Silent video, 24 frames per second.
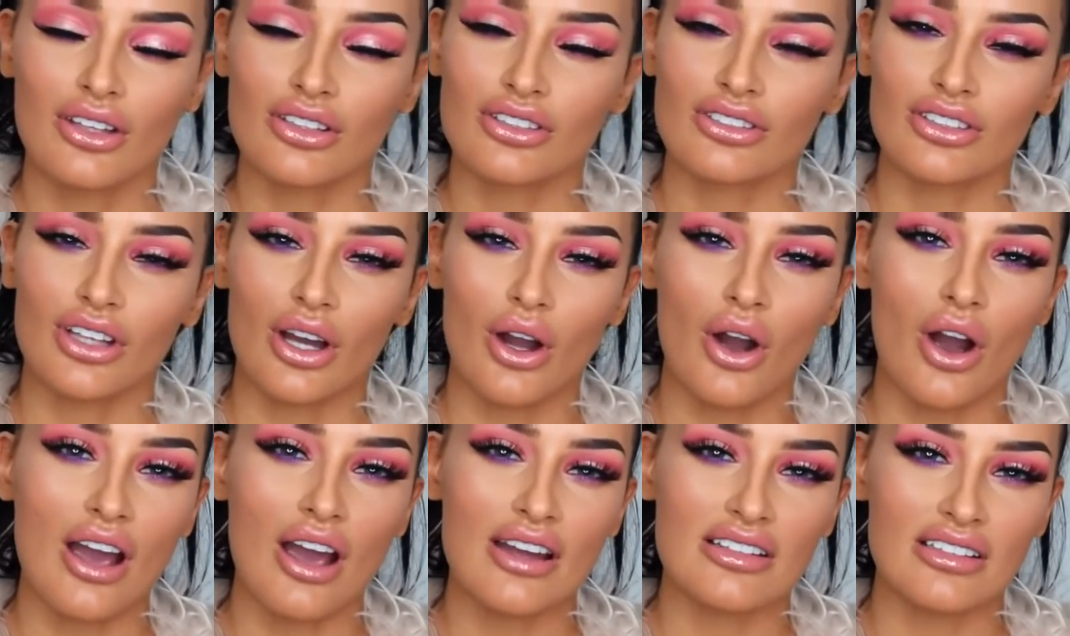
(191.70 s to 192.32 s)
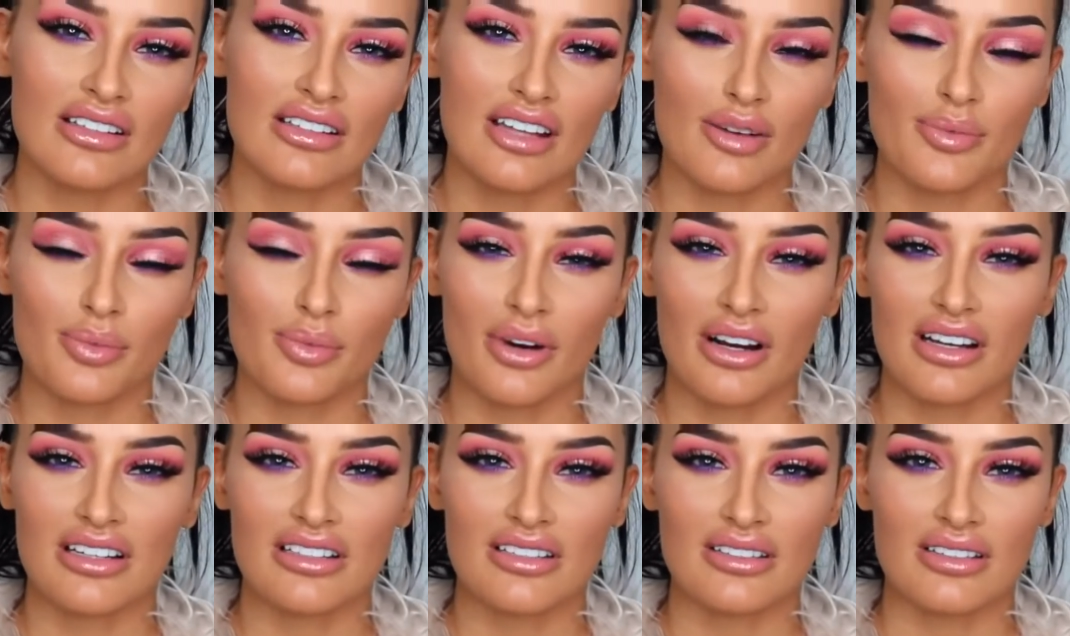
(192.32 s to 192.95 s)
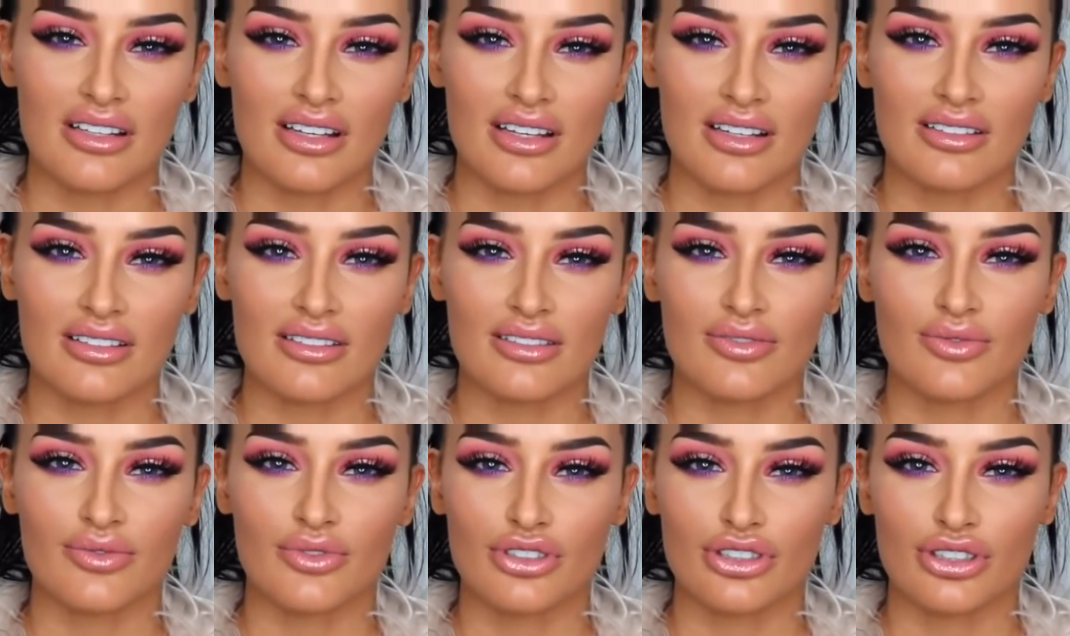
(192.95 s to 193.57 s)
So I did have
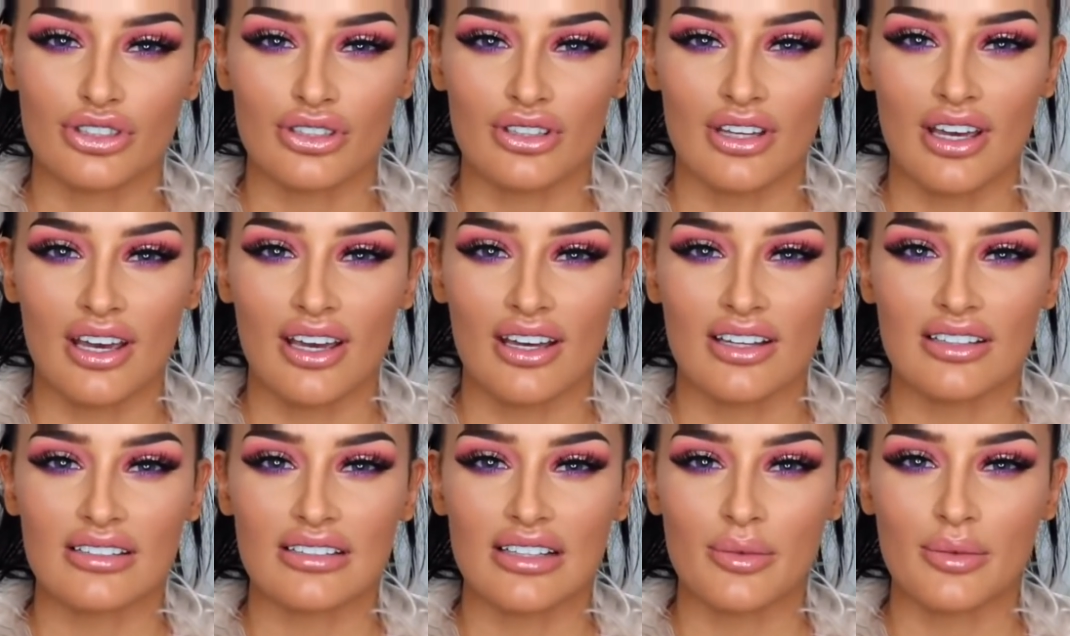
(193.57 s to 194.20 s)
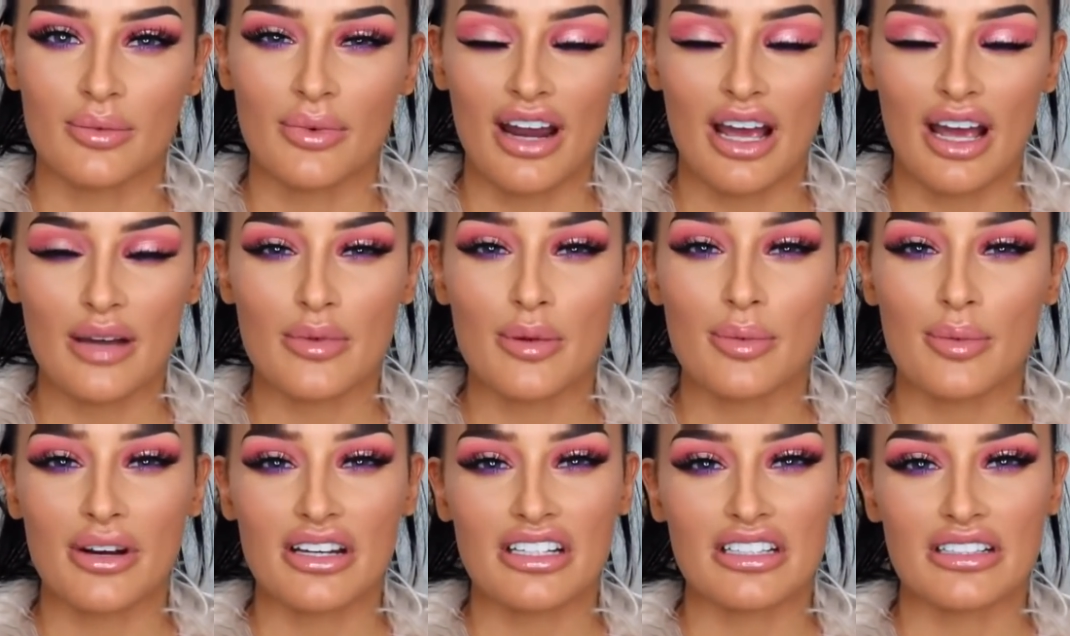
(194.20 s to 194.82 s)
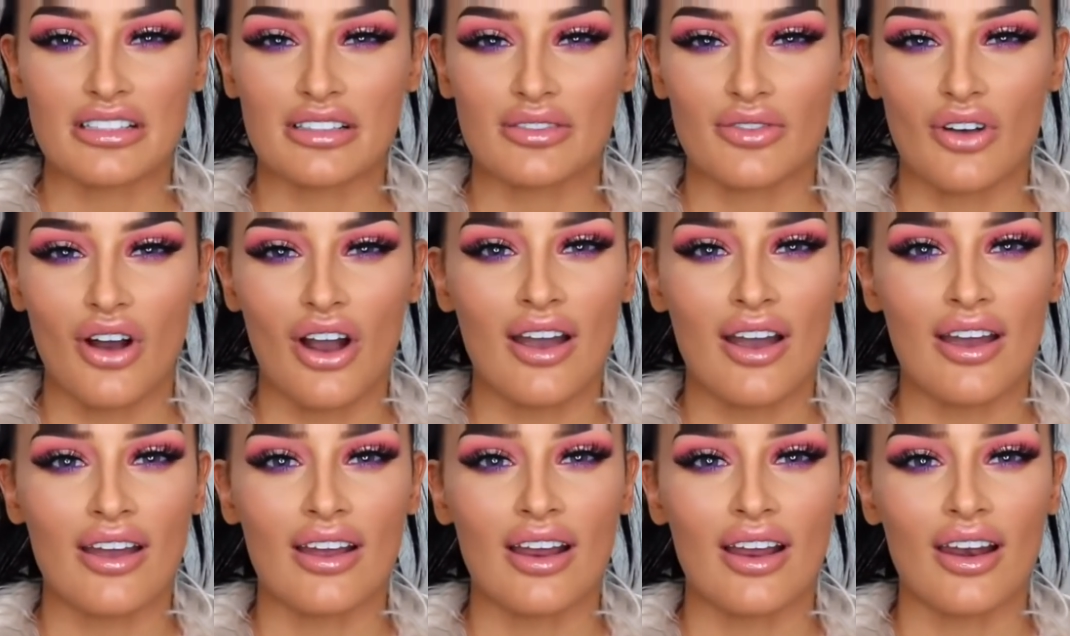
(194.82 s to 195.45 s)
braces for 2 years, and when I had my braces off
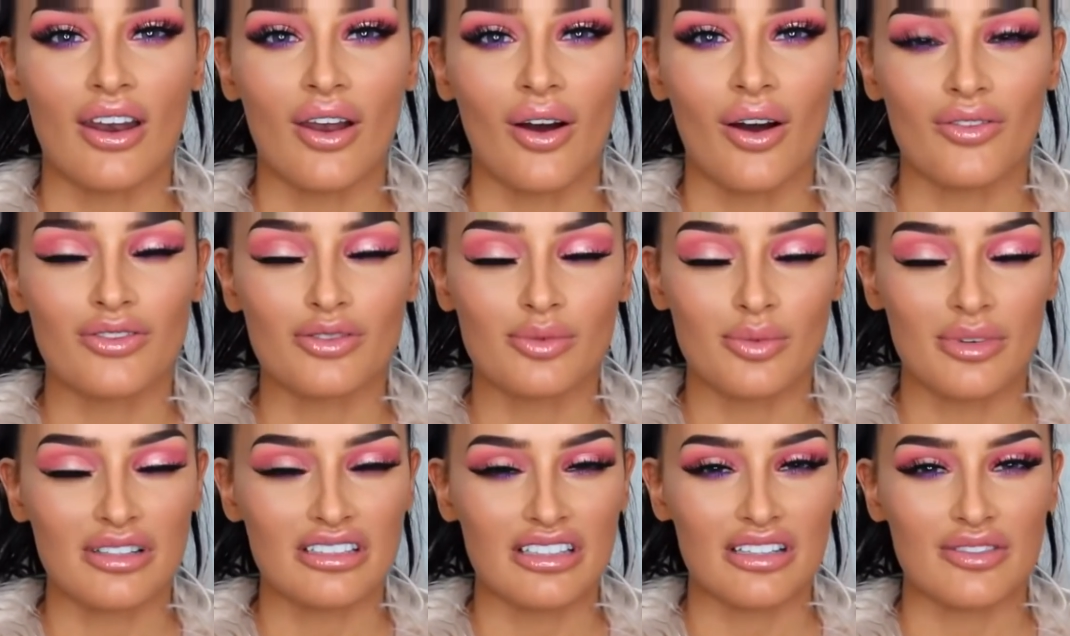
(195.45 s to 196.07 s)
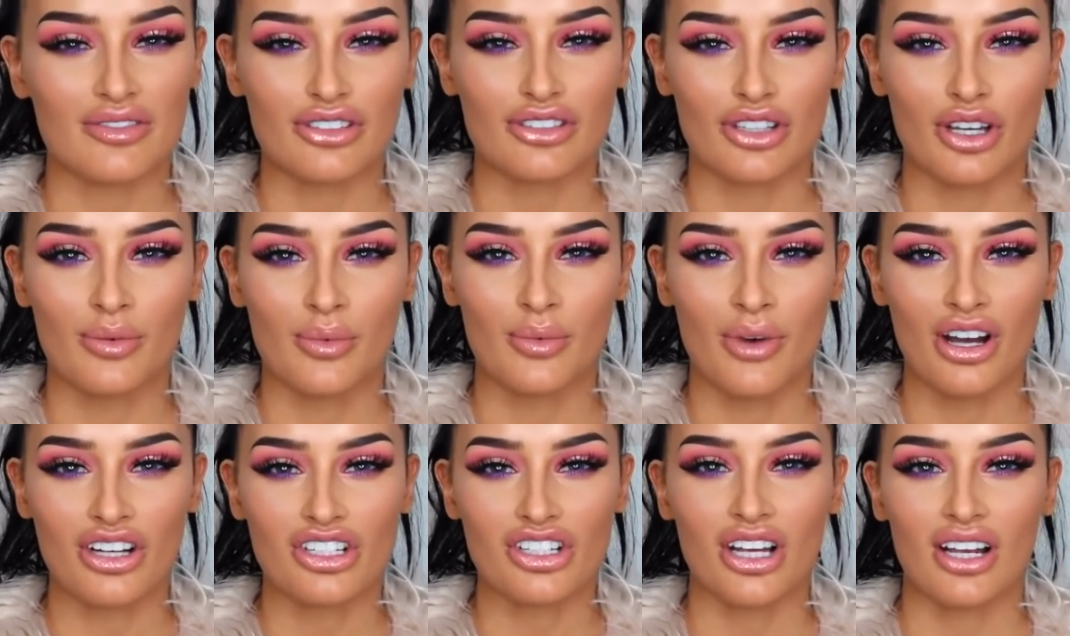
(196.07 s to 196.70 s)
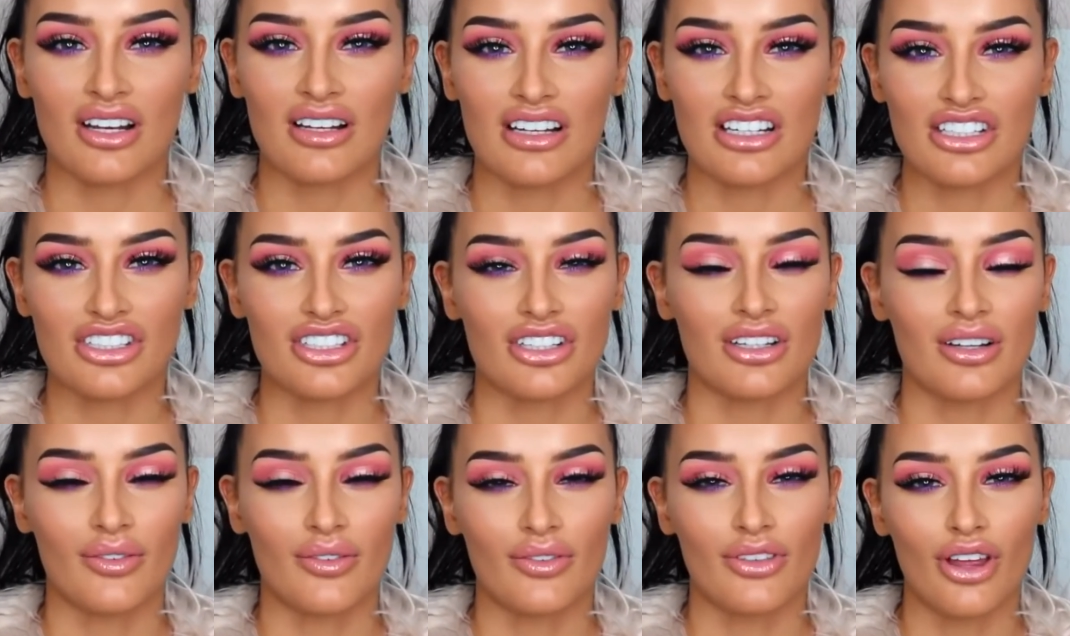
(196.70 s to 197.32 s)
I loved my teeth so much, I
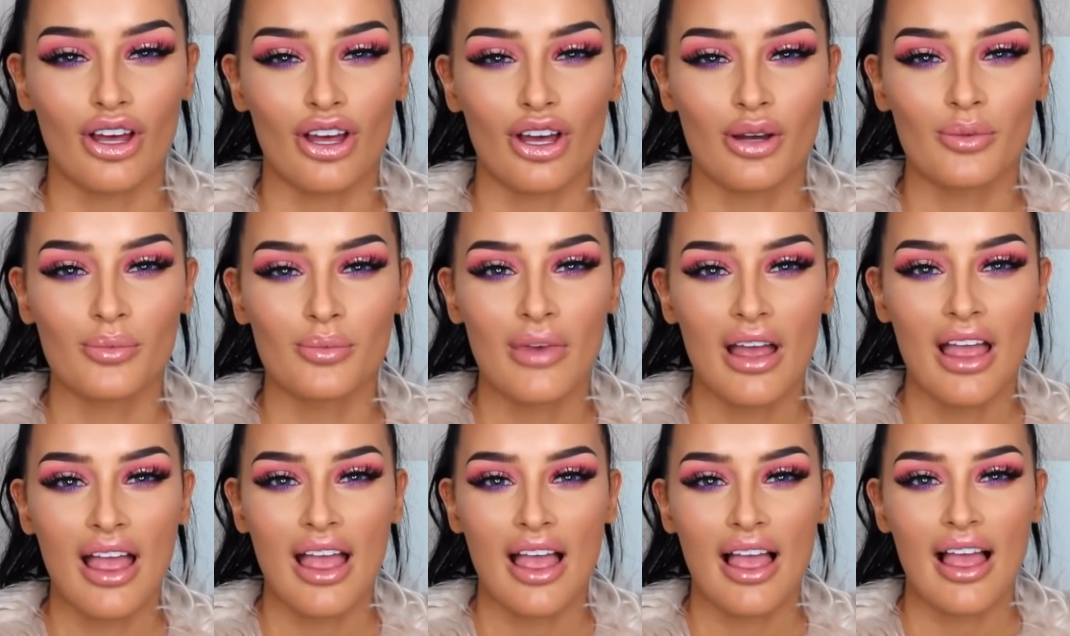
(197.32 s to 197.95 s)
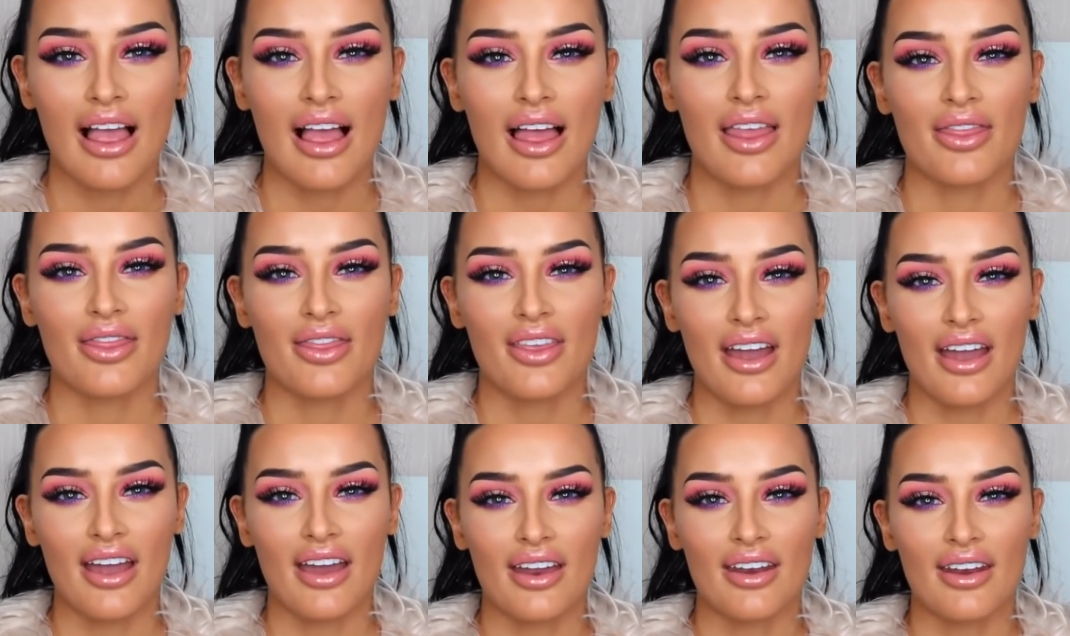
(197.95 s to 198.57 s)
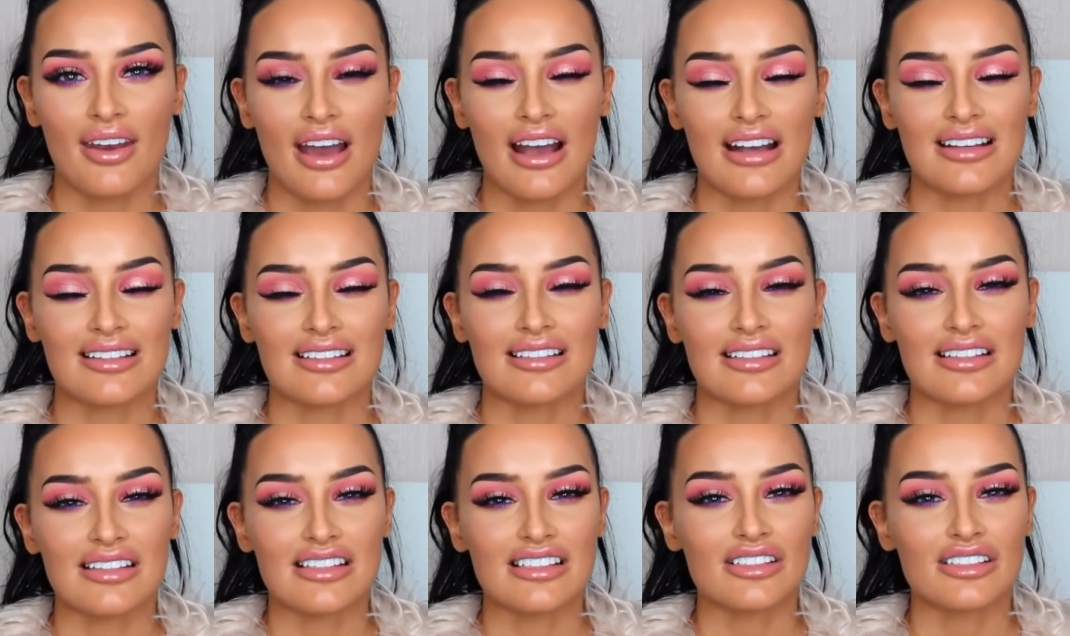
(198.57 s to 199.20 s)
literally loved them. And then as
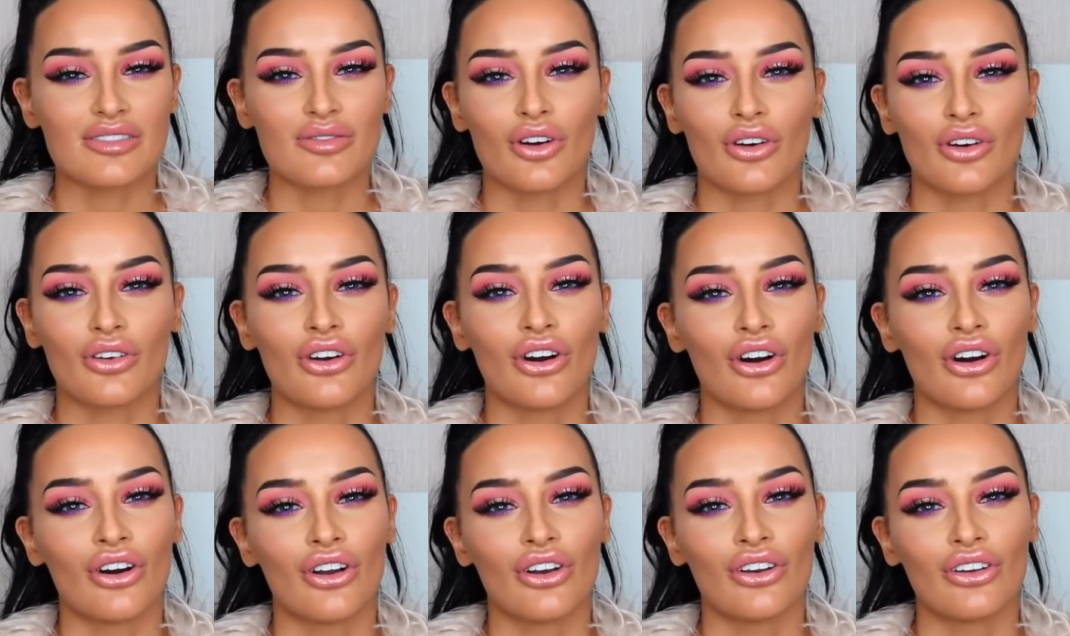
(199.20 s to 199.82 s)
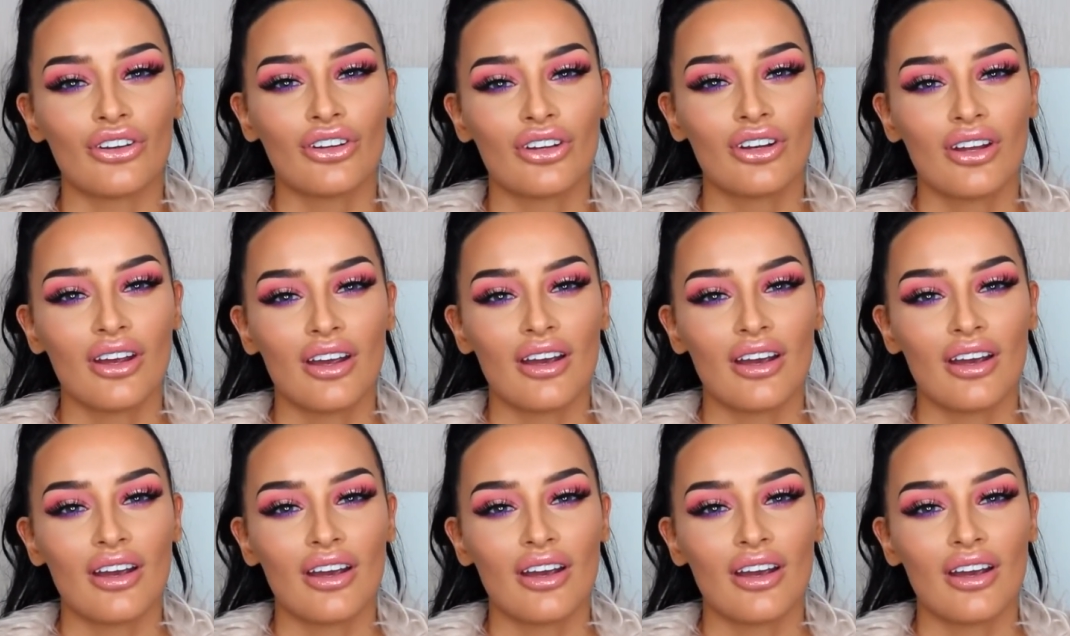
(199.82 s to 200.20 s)
the years have gone on